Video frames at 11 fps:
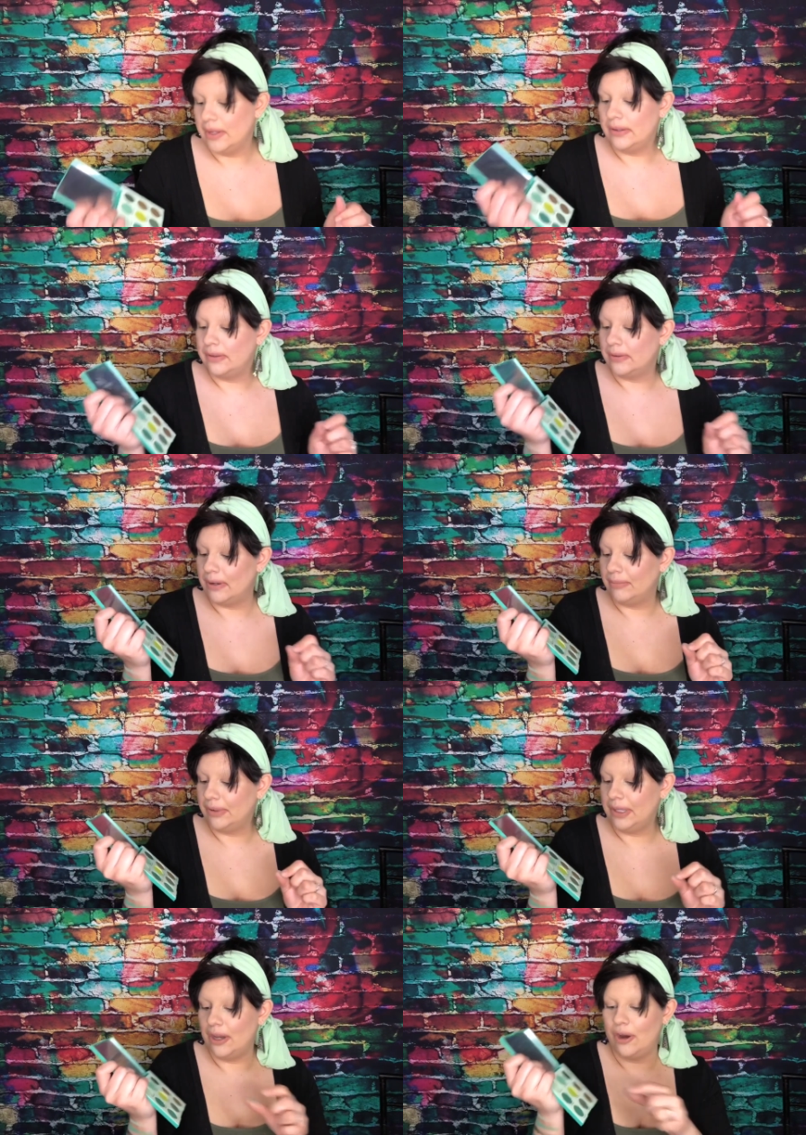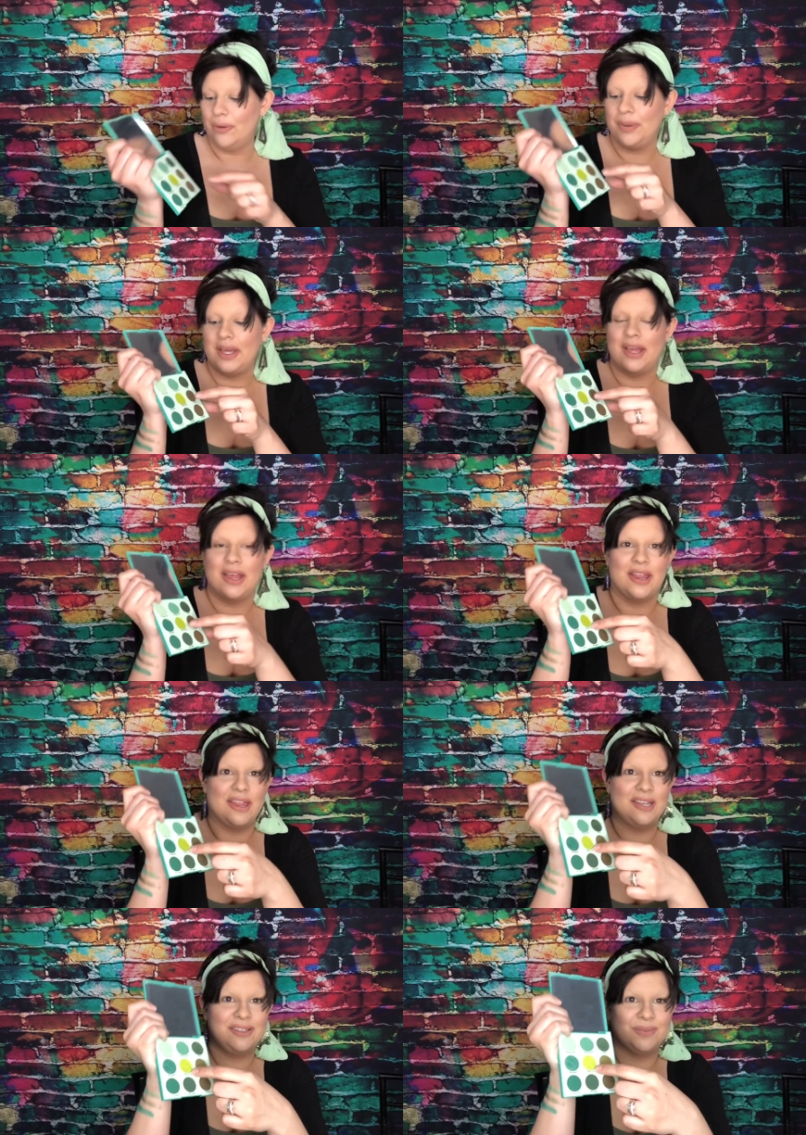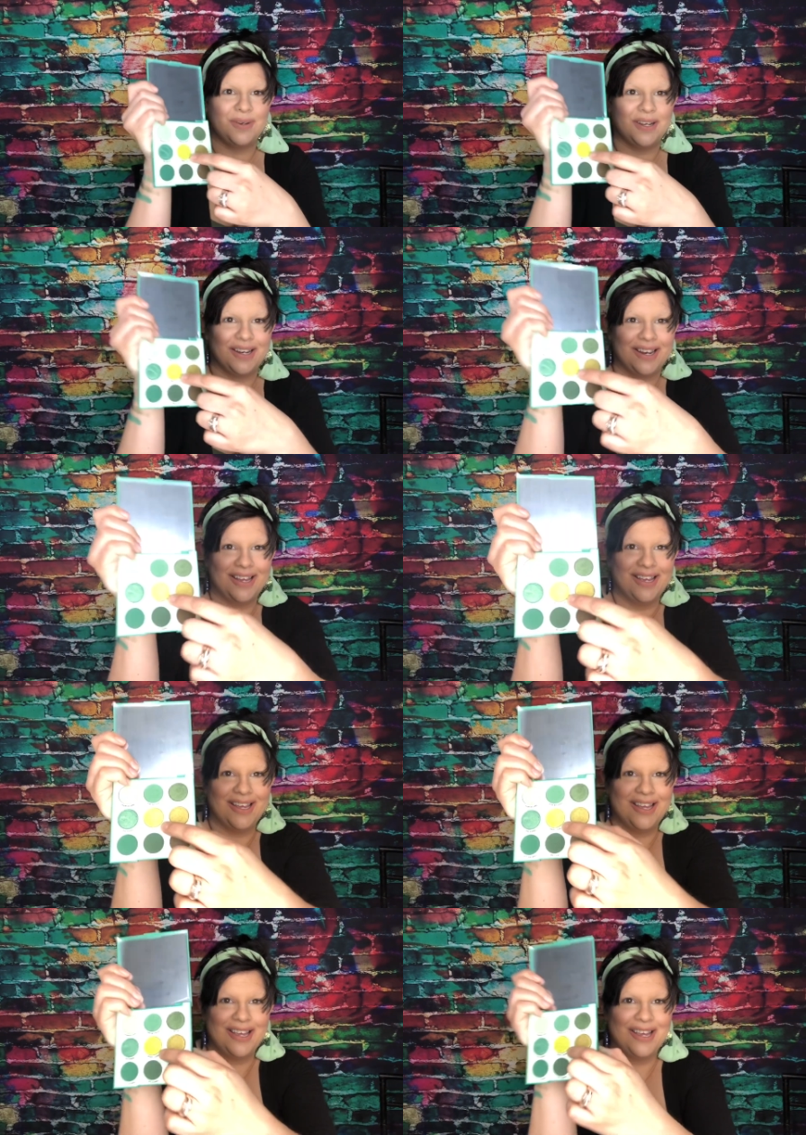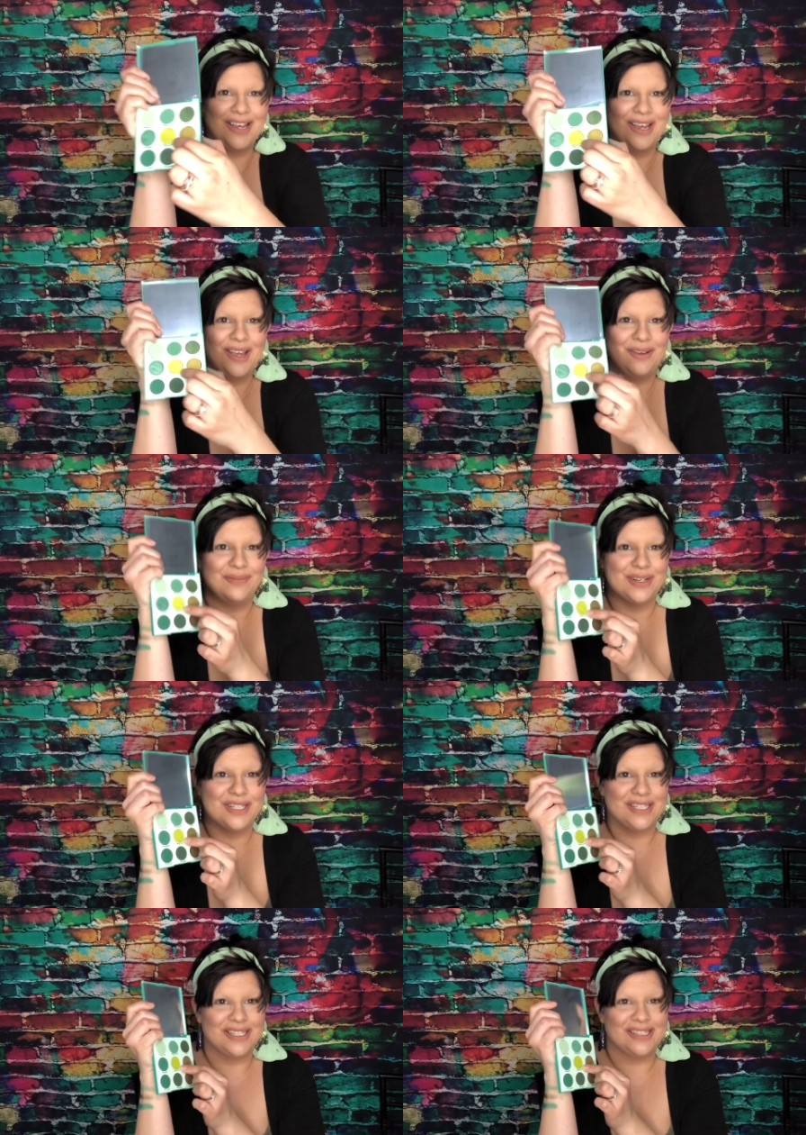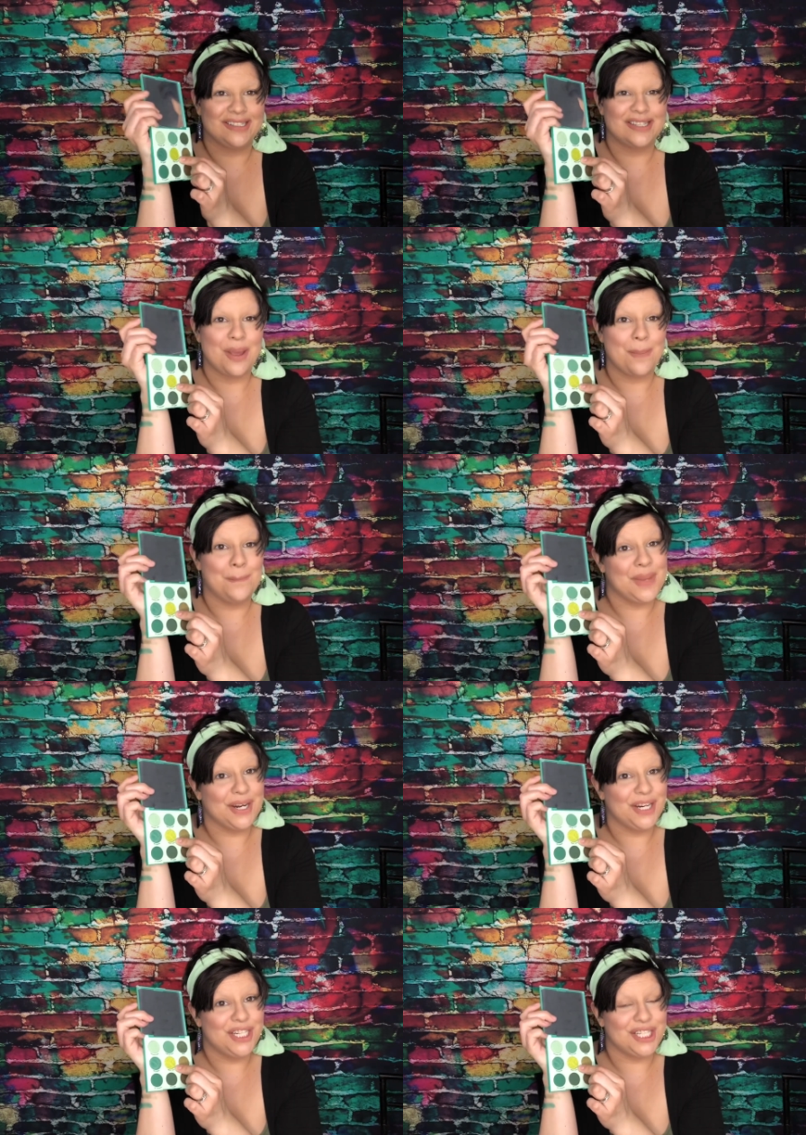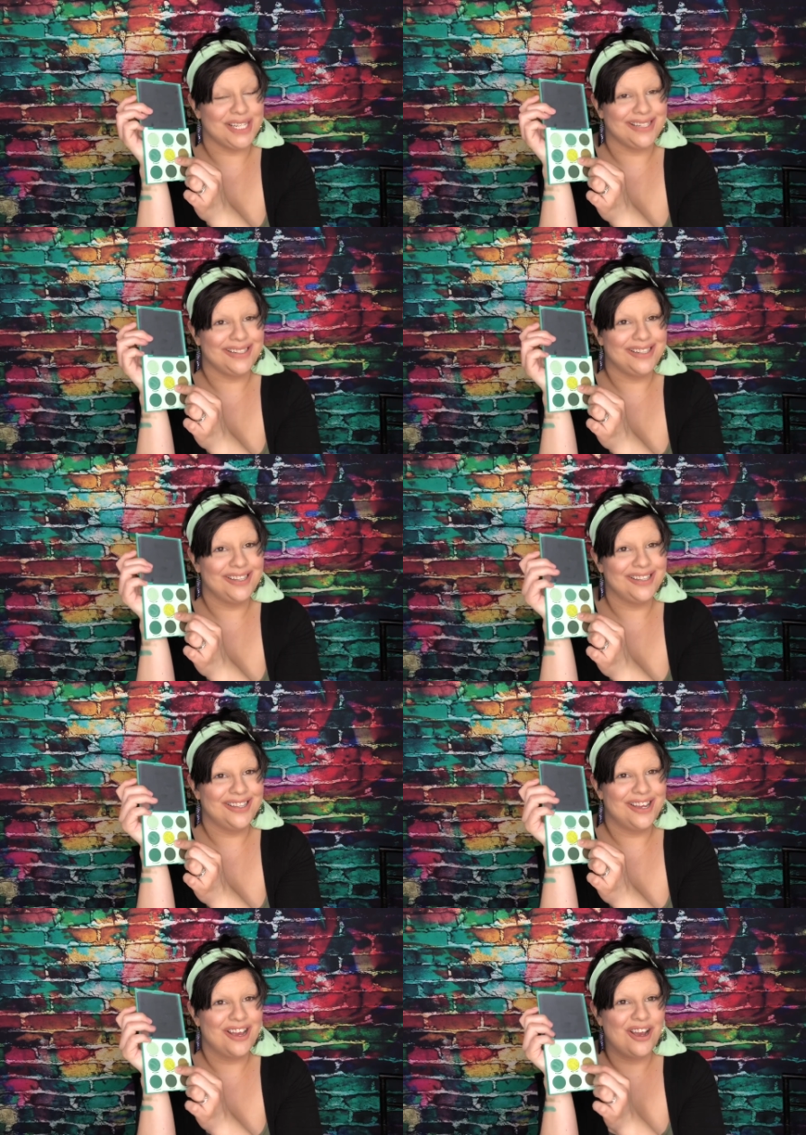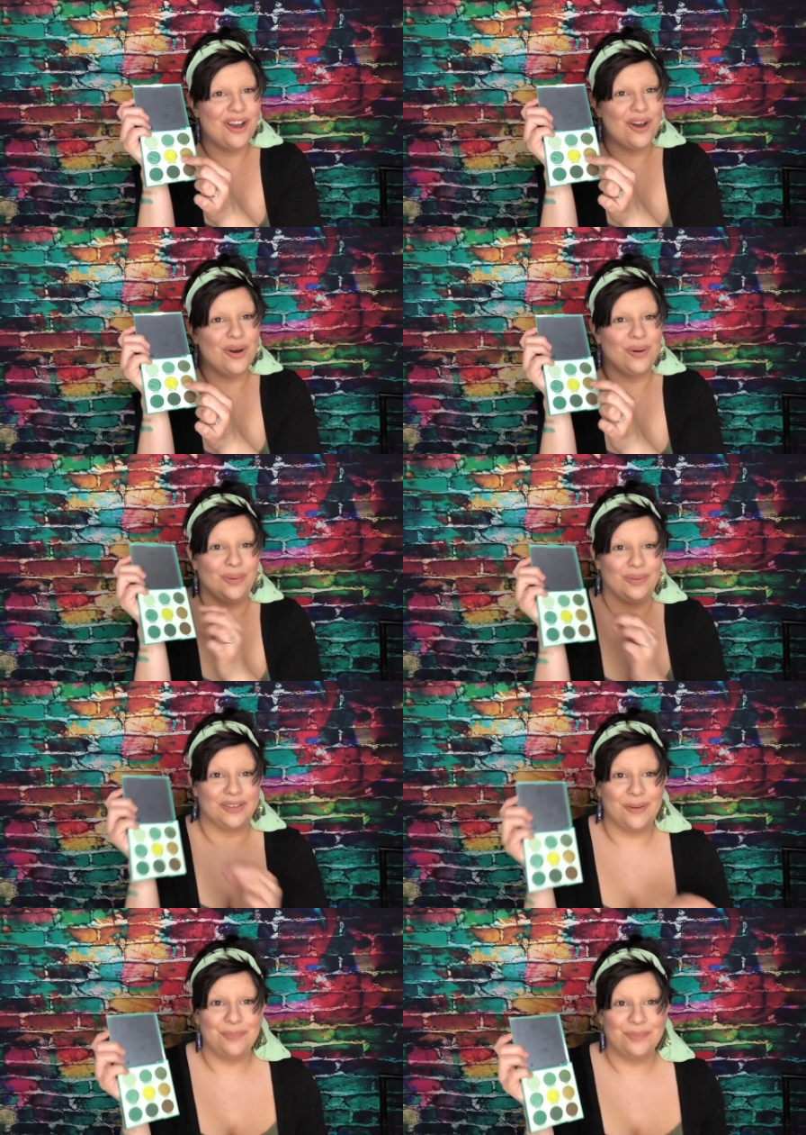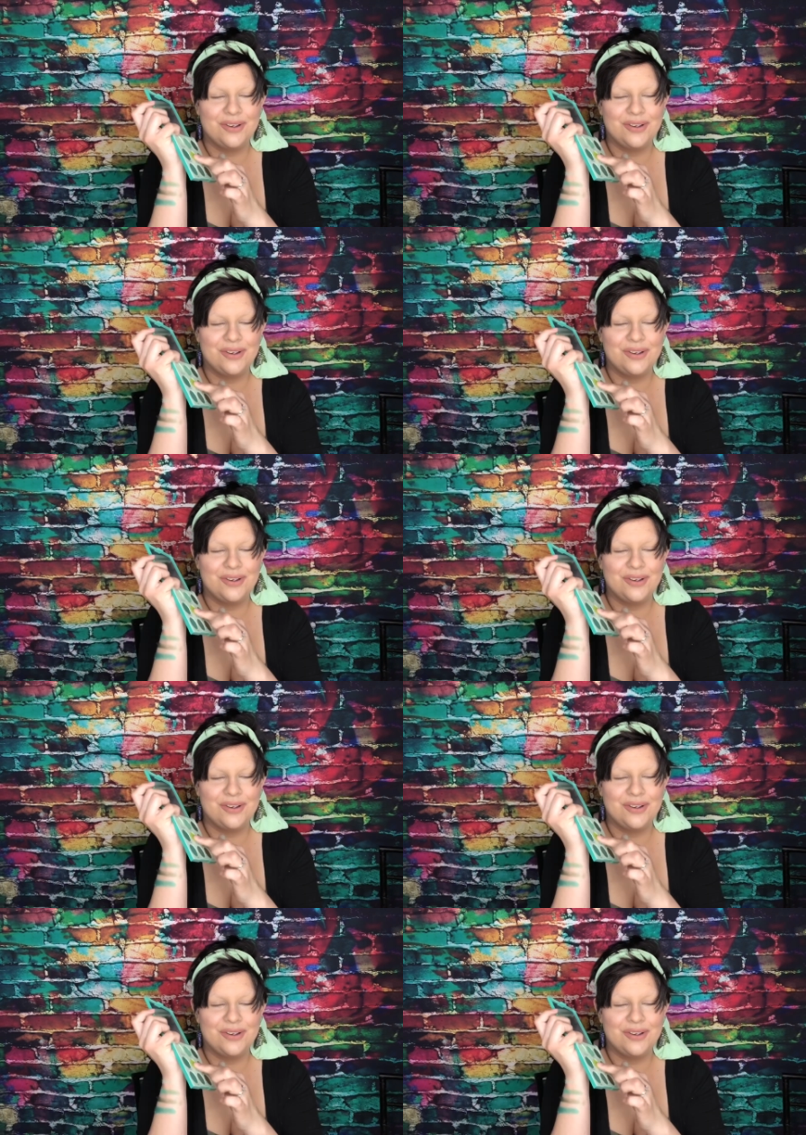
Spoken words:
So I'm really hoping this one, which is Mary Jane, holds up.